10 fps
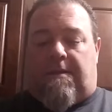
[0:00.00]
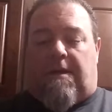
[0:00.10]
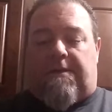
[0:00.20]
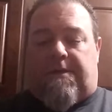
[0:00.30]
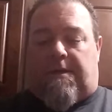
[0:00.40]

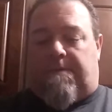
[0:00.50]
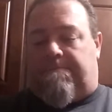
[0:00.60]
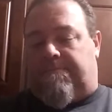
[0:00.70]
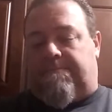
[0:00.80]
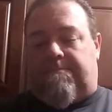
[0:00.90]
long
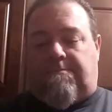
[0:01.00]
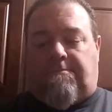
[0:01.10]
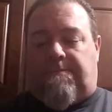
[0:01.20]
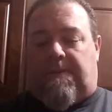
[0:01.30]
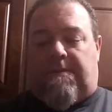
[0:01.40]
term,
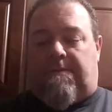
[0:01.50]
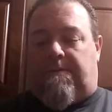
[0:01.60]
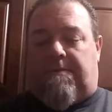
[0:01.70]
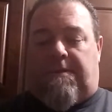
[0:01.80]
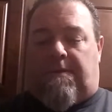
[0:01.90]

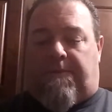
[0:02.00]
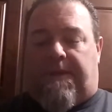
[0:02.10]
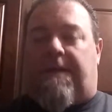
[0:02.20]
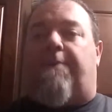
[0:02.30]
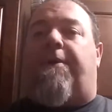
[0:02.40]
we're
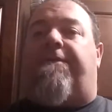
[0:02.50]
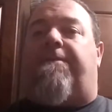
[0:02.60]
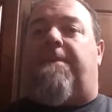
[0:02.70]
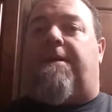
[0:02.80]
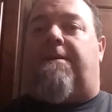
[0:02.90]
going to get away
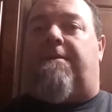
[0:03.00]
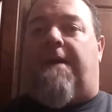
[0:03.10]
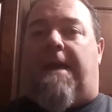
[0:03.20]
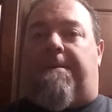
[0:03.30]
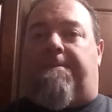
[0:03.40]
from the
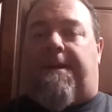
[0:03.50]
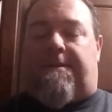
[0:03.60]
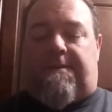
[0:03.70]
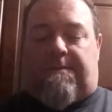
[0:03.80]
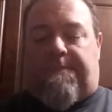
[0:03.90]
Hammond
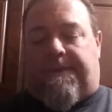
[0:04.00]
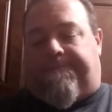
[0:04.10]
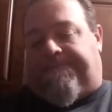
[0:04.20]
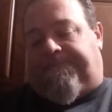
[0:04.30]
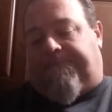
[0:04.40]
boxes, but,